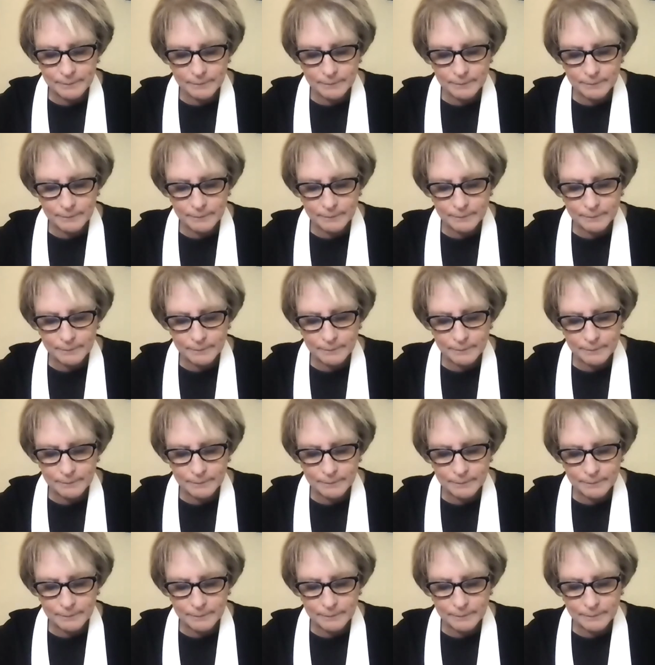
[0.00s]

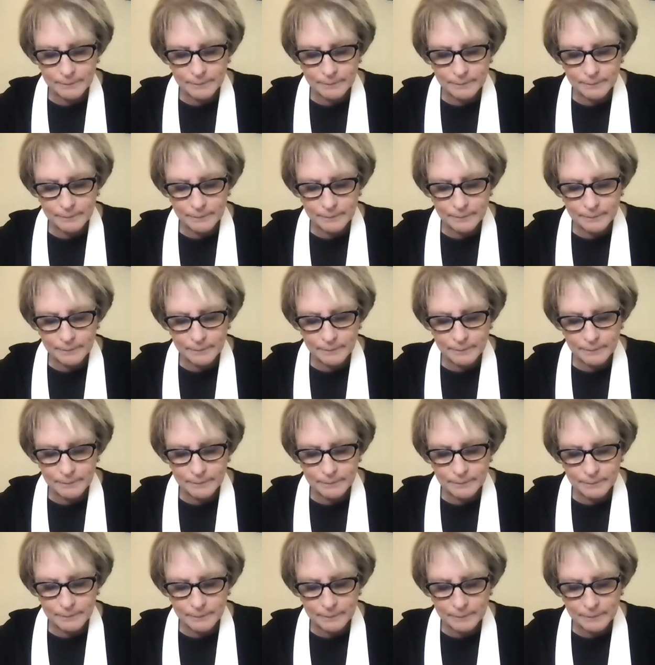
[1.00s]

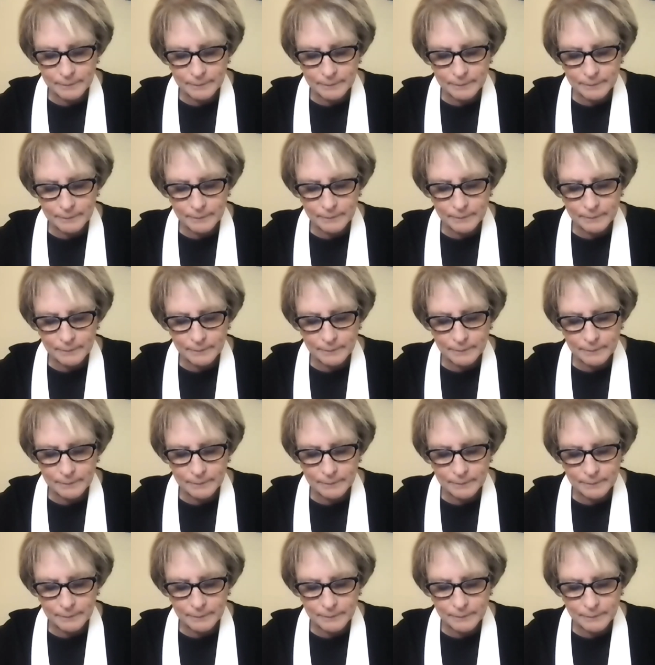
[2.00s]

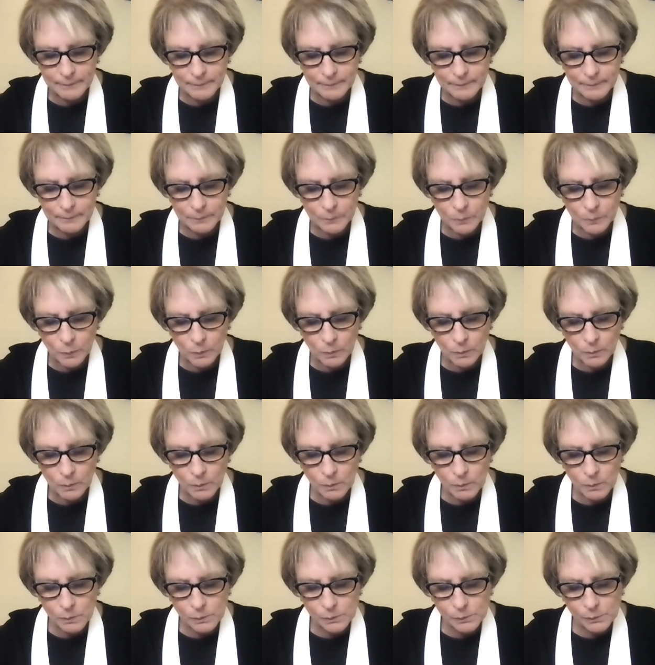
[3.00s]

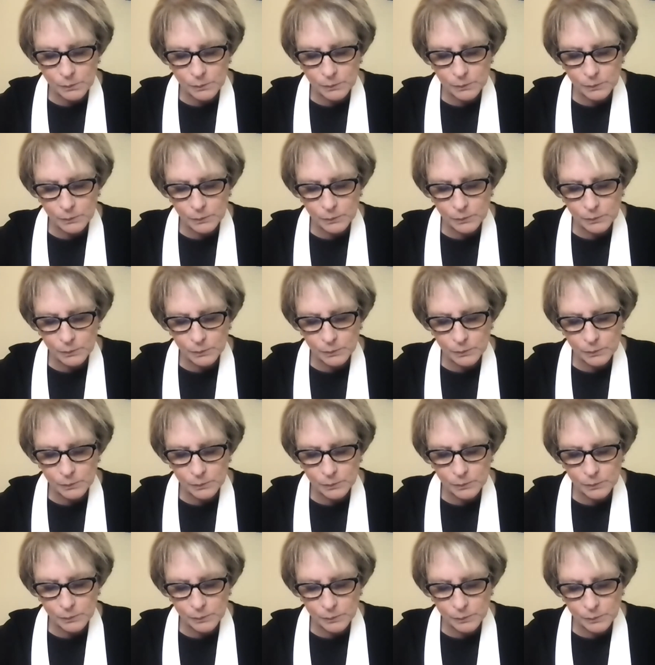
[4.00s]

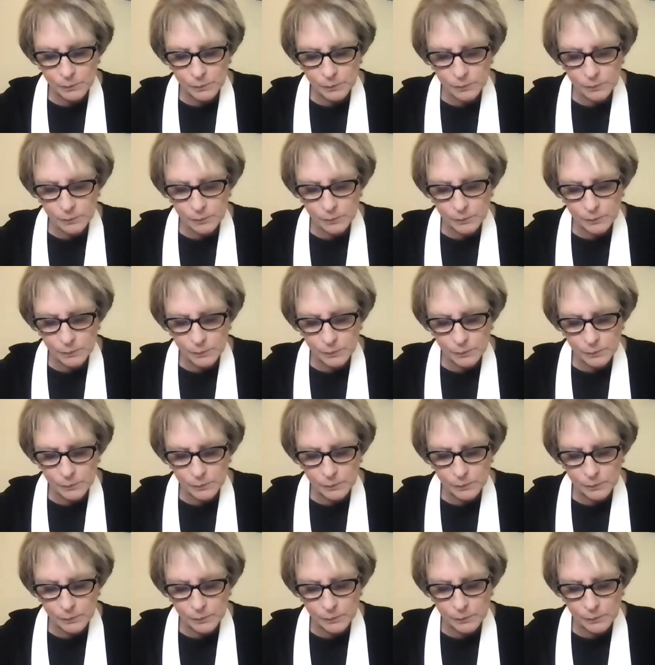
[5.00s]

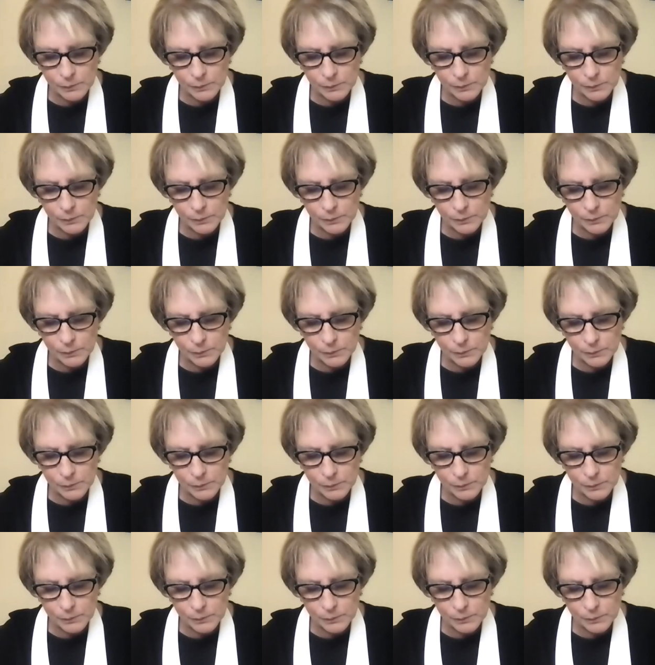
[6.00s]
(no one is talking)